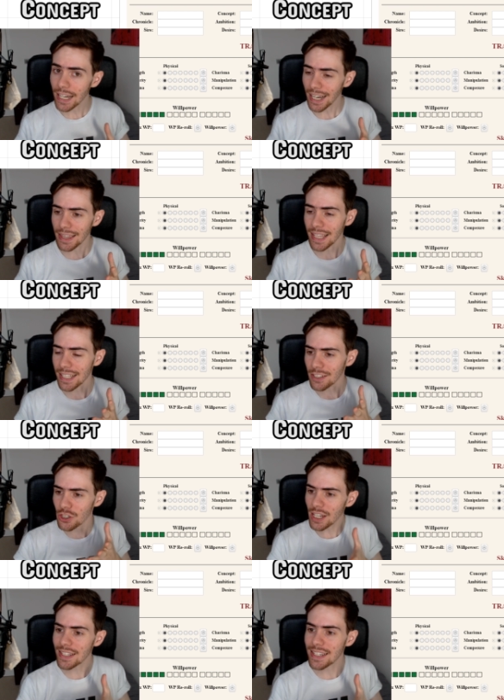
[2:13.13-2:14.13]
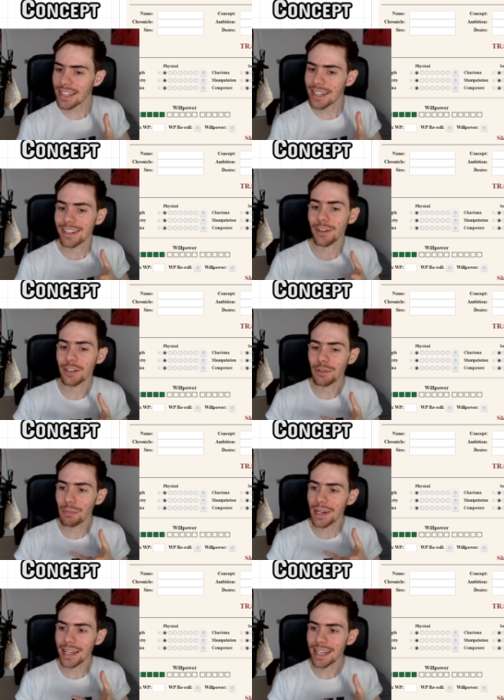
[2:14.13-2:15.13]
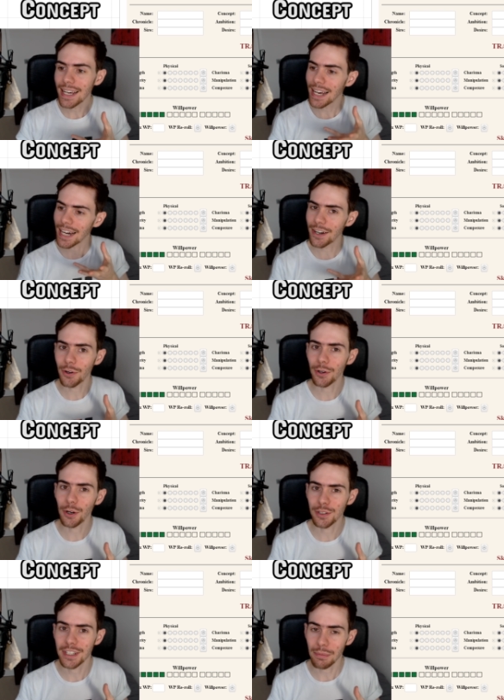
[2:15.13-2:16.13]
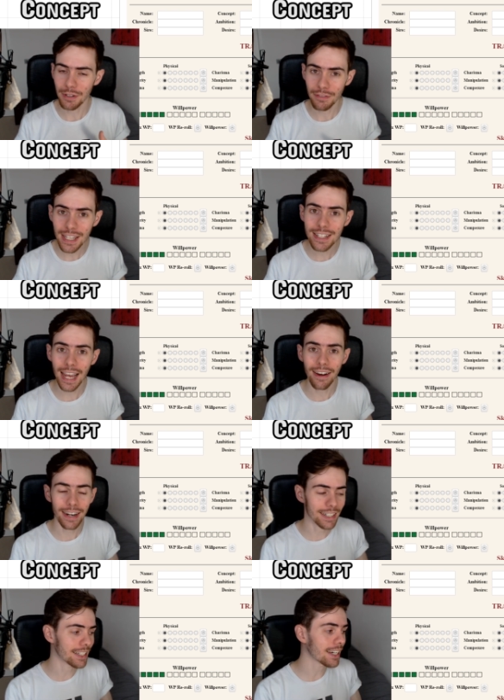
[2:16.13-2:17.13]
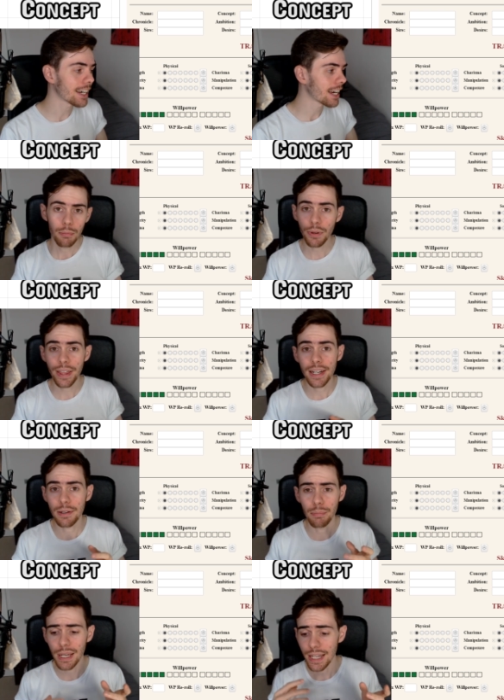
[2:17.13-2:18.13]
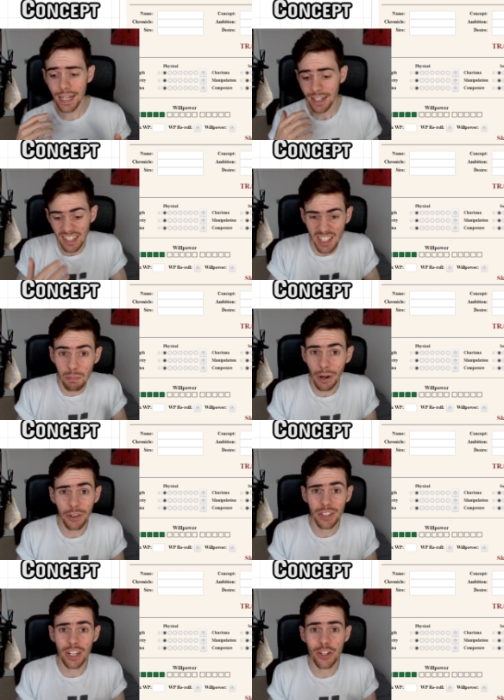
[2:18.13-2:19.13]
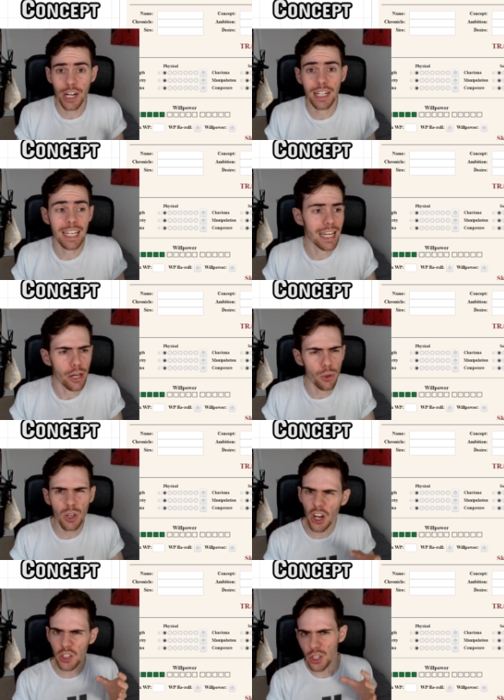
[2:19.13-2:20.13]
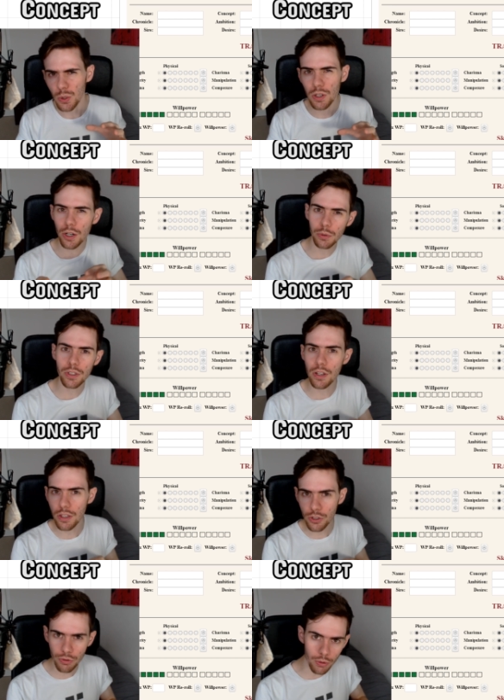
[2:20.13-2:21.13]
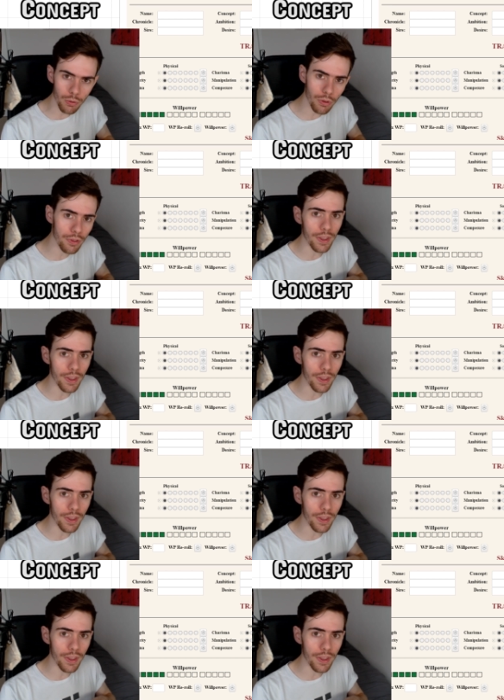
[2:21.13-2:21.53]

I think justice is going to be a core concept of this character, but they could be a conspiracy junkie who got too close to the truth.